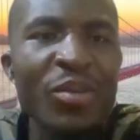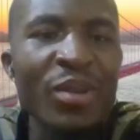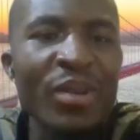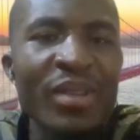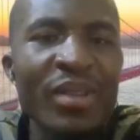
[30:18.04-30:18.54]

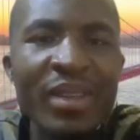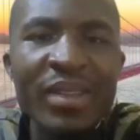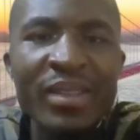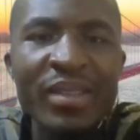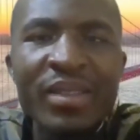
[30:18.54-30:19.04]
bro.
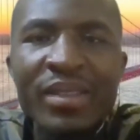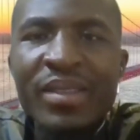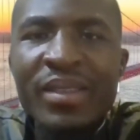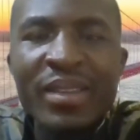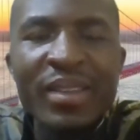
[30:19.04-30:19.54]
That
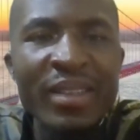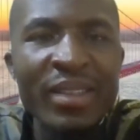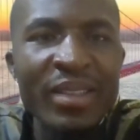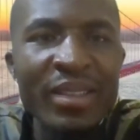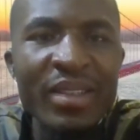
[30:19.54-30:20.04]

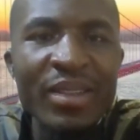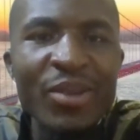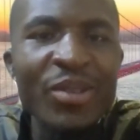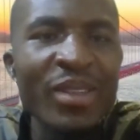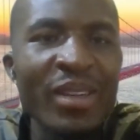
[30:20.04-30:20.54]

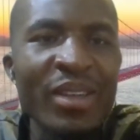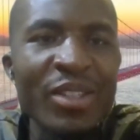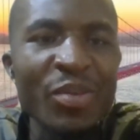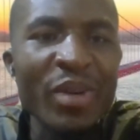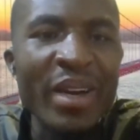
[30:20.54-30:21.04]
was really
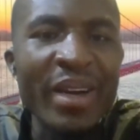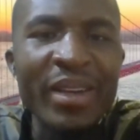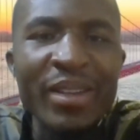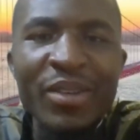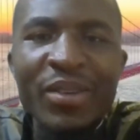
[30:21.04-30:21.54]

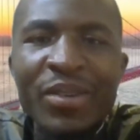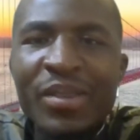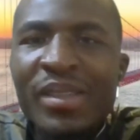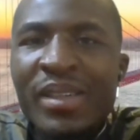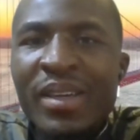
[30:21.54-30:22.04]
inspiring,
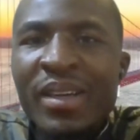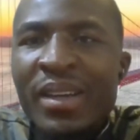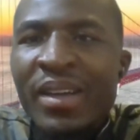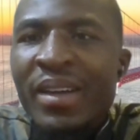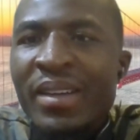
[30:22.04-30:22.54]

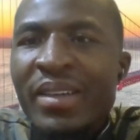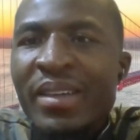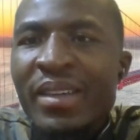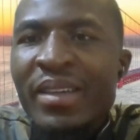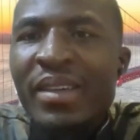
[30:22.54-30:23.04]

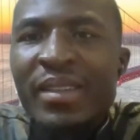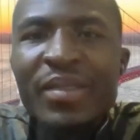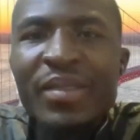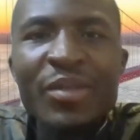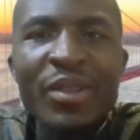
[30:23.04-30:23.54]

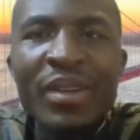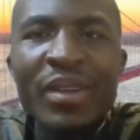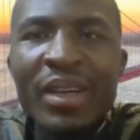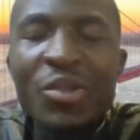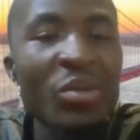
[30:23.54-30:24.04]
And
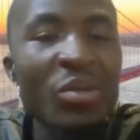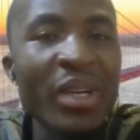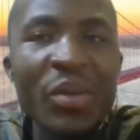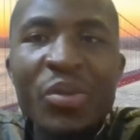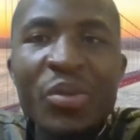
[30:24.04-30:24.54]
as
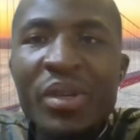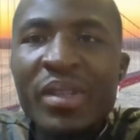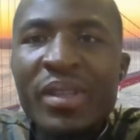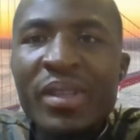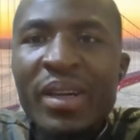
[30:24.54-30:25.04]
writer put
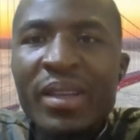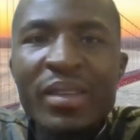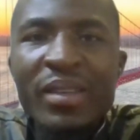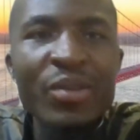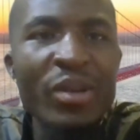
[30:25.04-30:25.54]
it, I
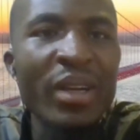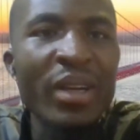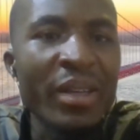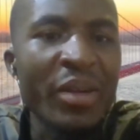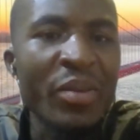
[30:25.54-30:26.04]
couldn't
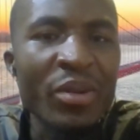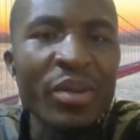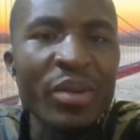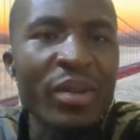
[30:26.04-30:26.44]
agree more.